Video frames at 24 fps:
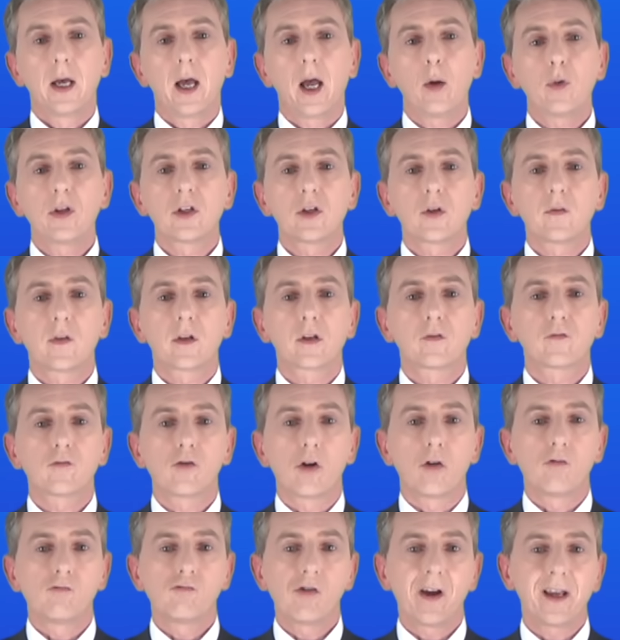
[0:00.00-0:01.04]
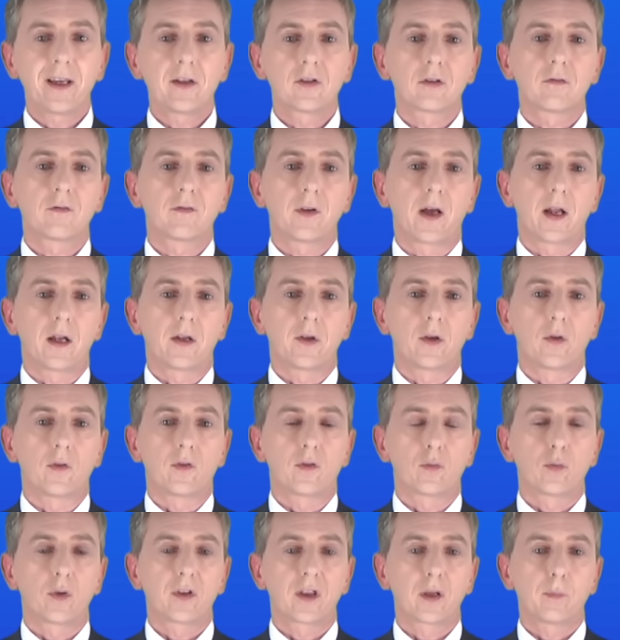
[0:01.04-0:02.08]
And we do this for a range of
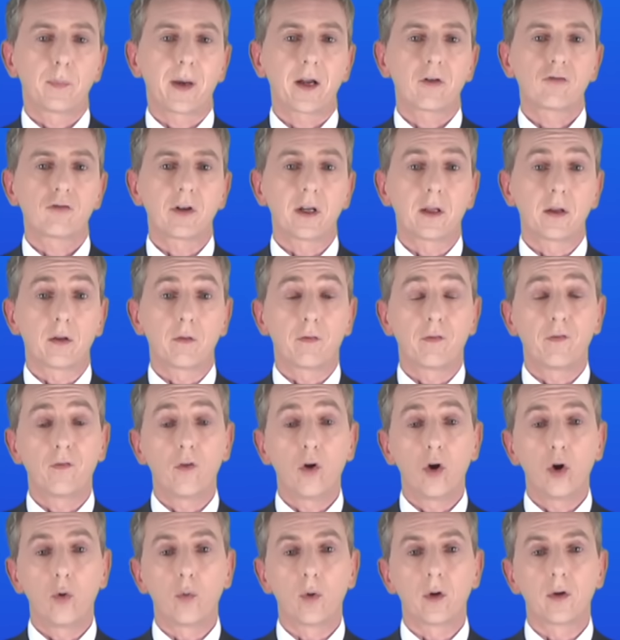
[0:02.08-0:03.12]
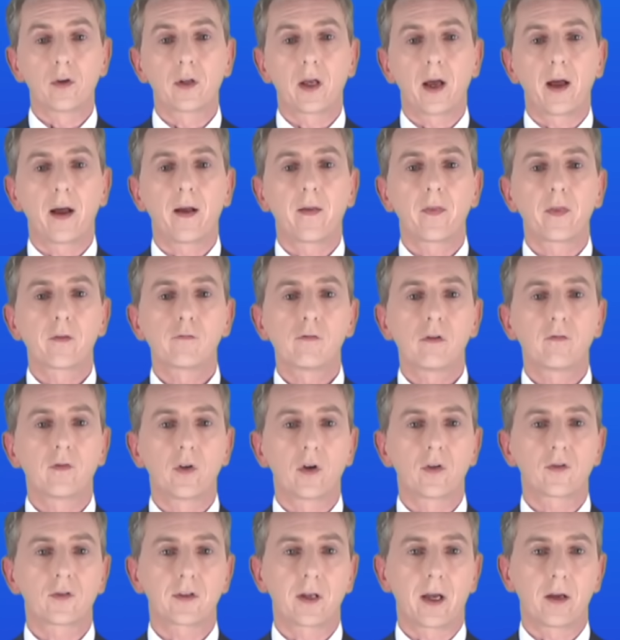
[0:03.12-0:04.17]
values with the battery in the forward and the
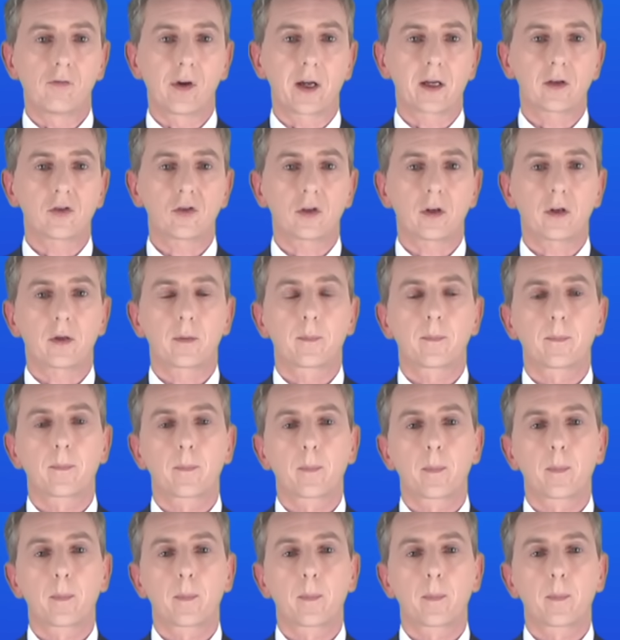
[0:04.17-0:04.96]
reverse direction.